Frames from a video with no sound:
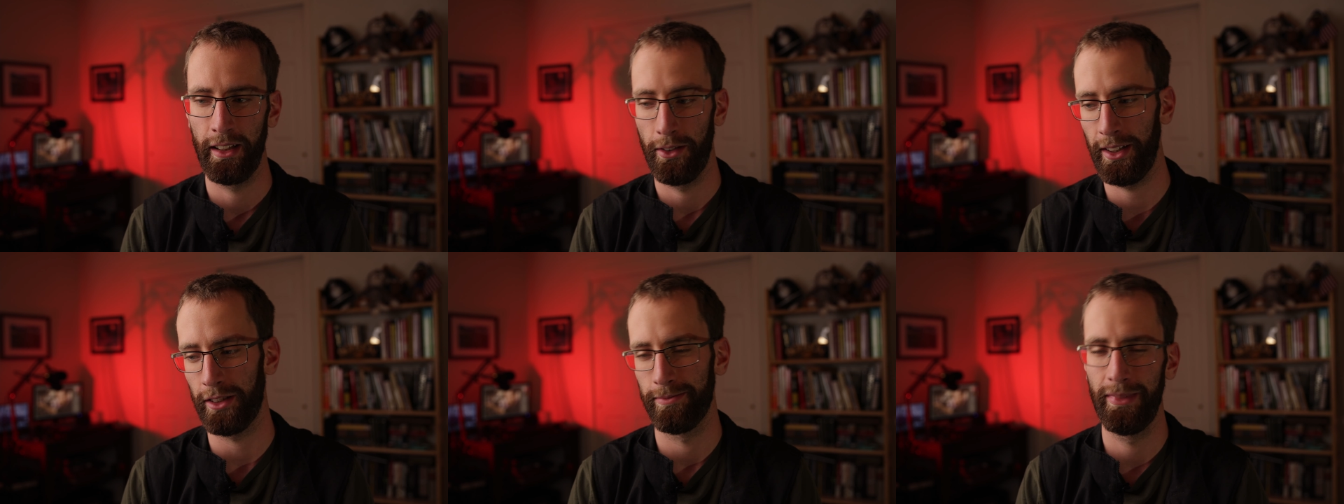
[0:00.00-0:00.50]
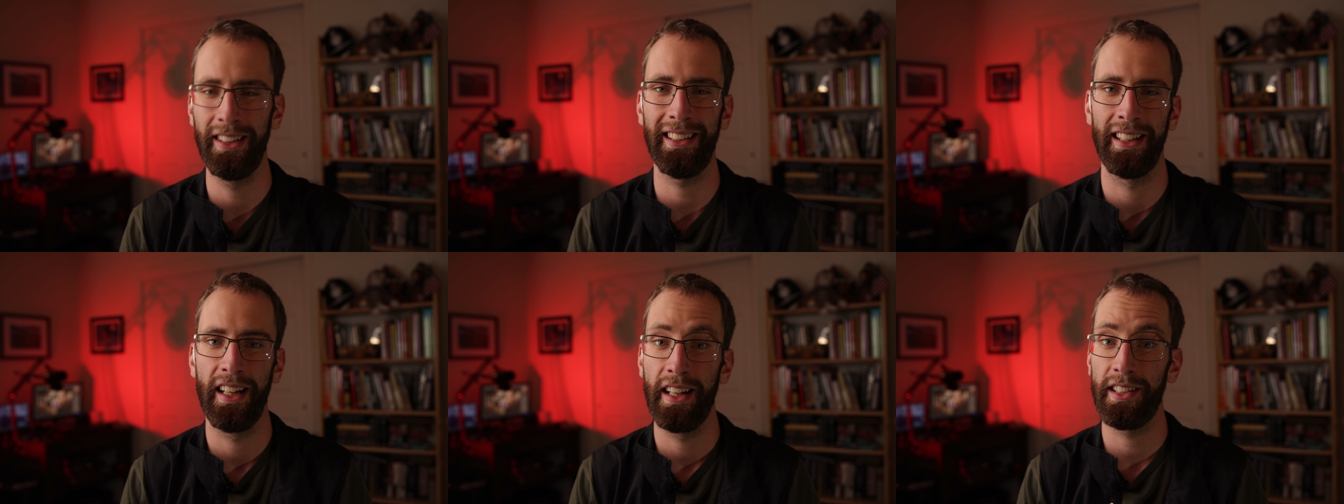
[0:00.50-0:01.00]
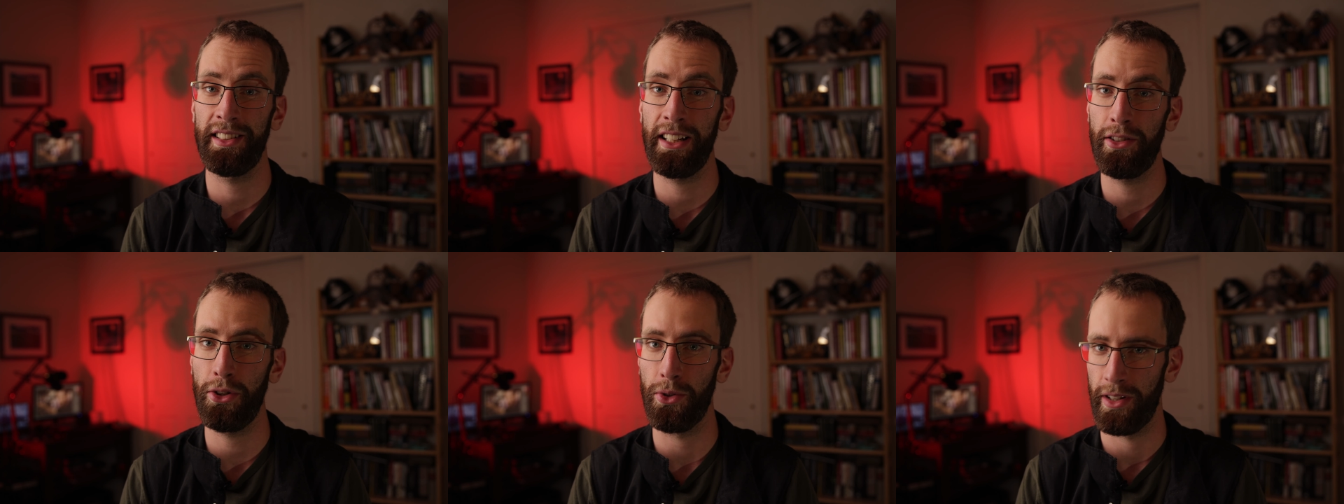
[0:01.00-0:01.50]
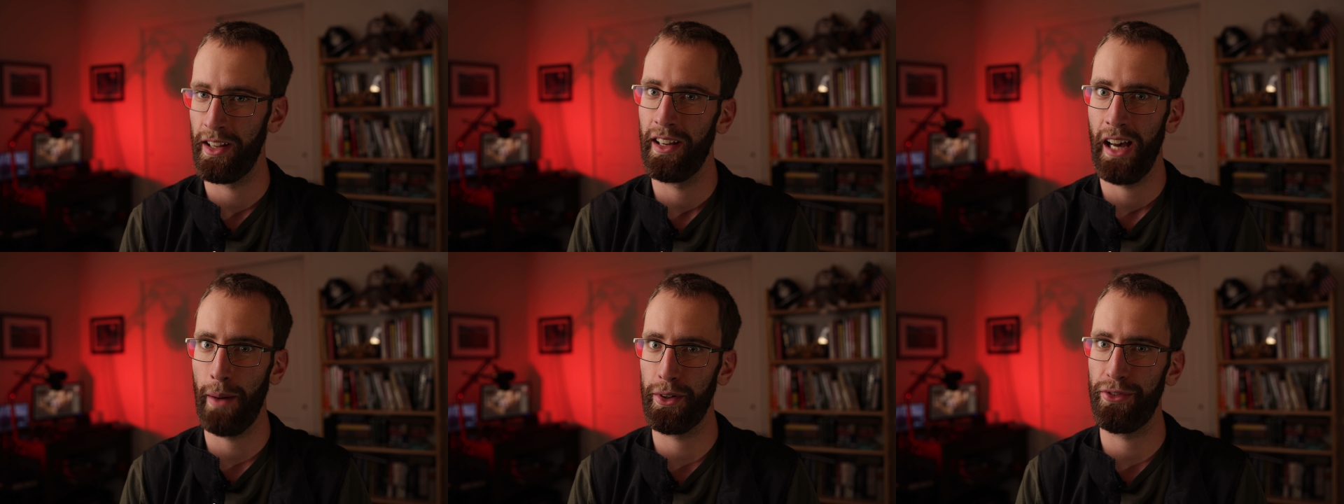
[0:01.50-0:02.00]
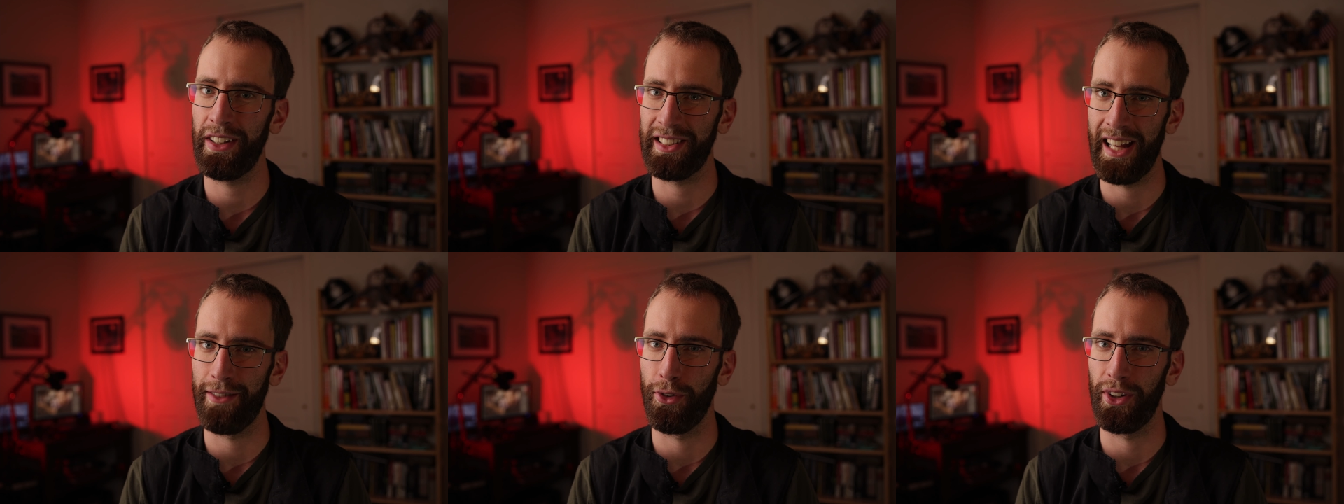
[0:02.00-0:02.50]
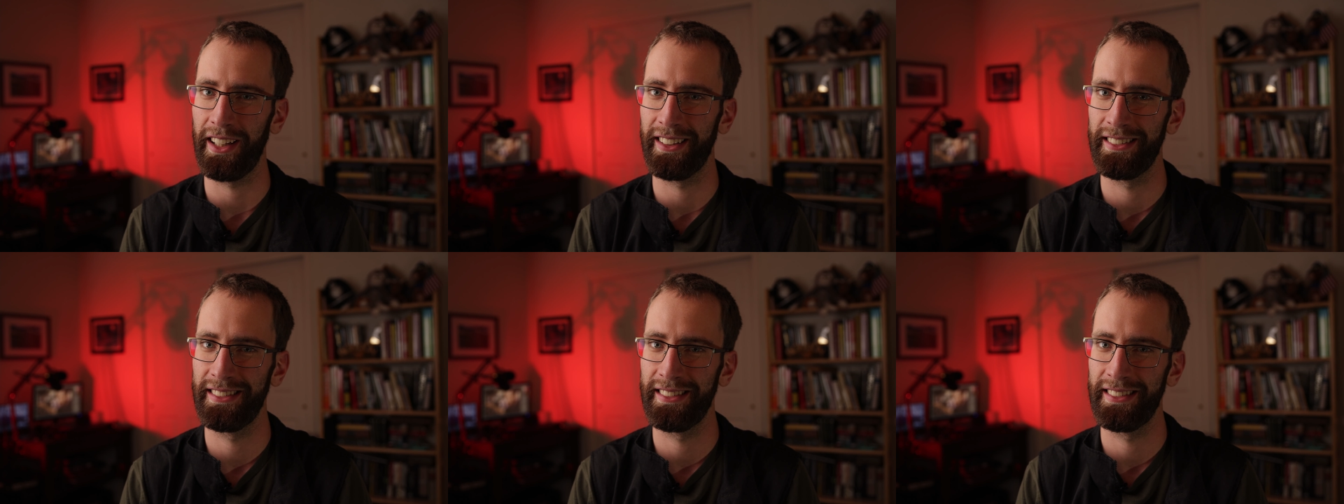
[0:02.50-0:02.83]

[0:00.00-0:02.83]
Well, stay tuned. I'm gonna fix that for you.